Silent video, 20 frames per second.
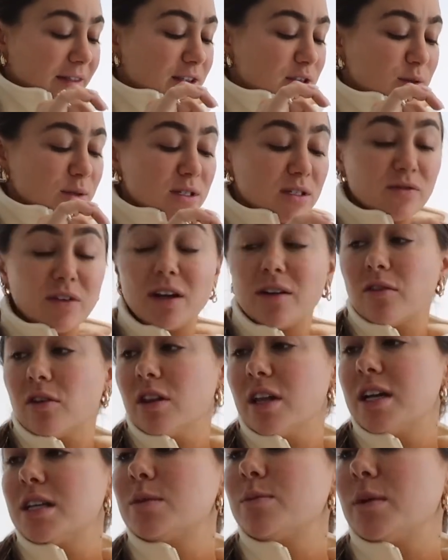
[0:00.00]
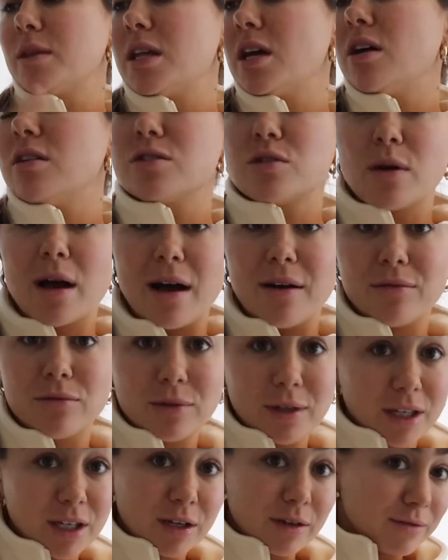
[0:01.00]
this one's flavorless, but they also have
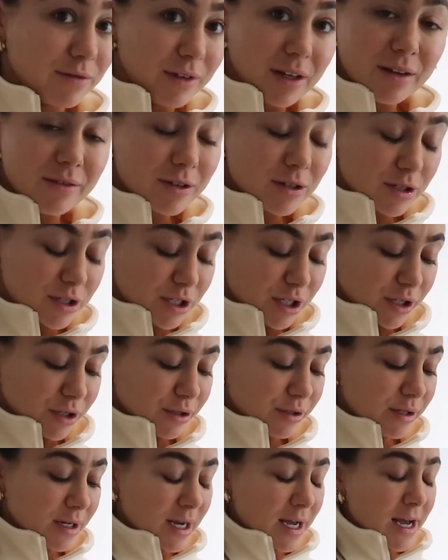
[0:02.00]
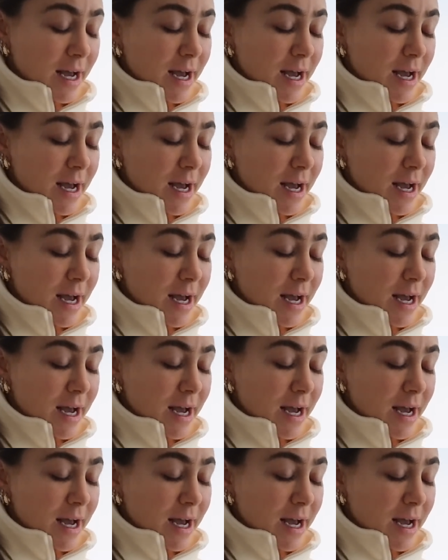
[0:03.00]
really good flavors too.